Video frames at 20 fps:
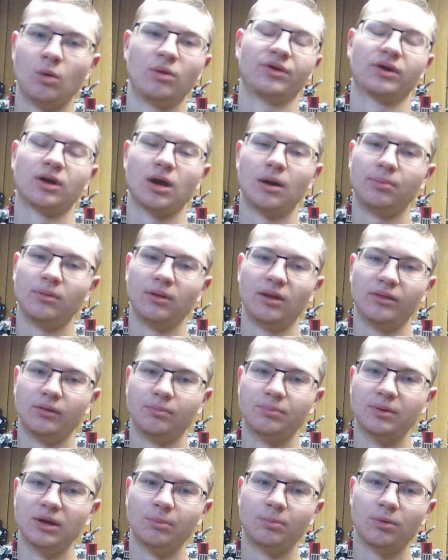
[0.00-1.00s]
with a couple other
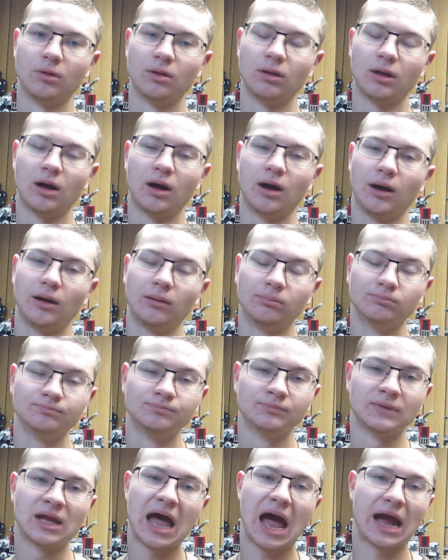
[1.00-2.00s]
people.
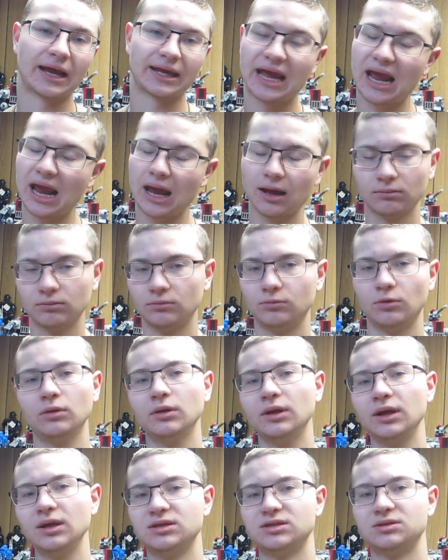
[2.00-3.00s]
I can't
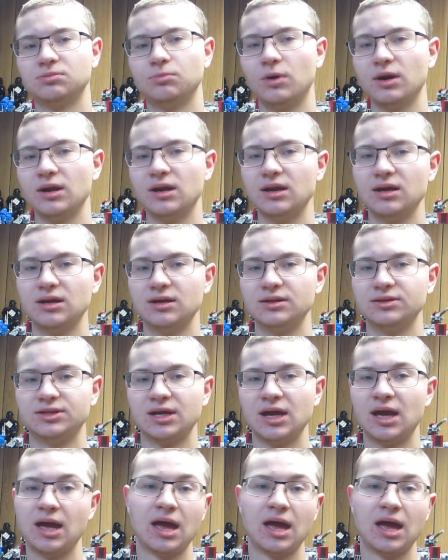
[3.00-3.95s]
release what it is.